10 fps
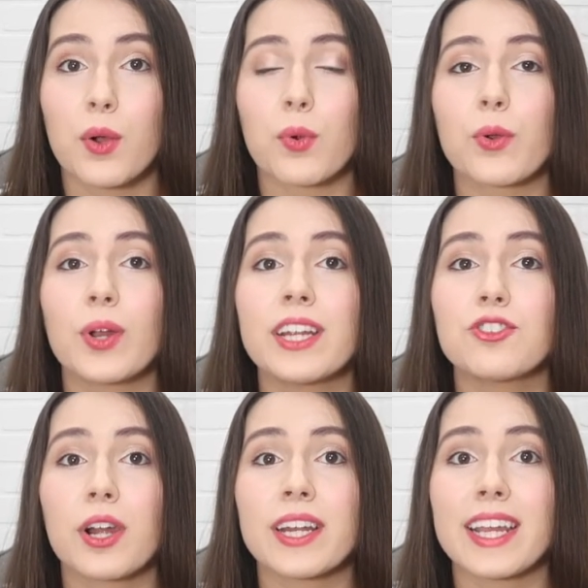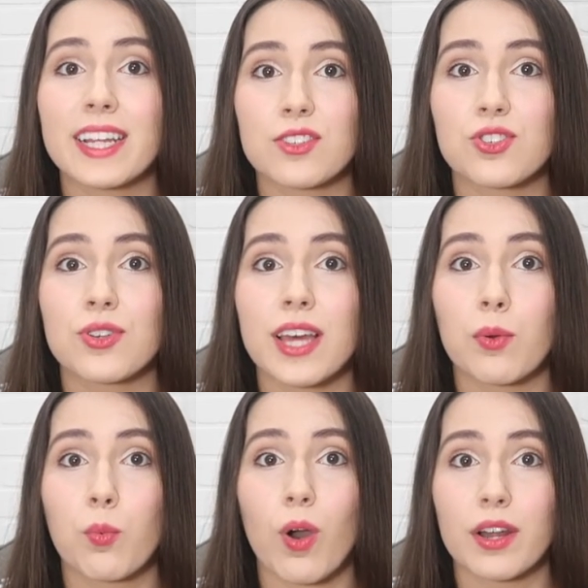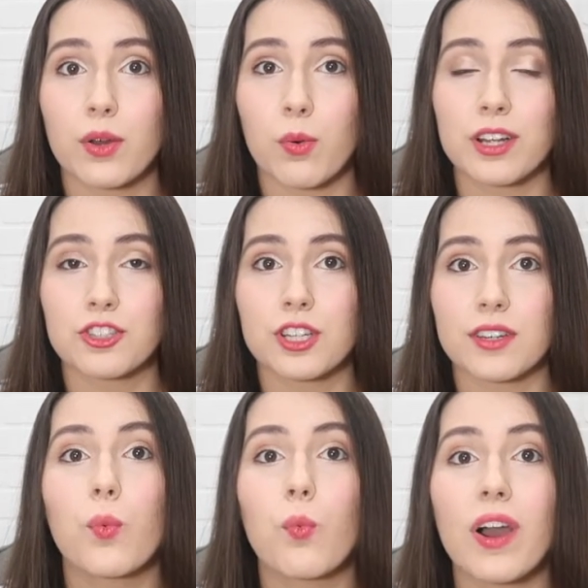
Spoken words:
We're going to try to answer that what question.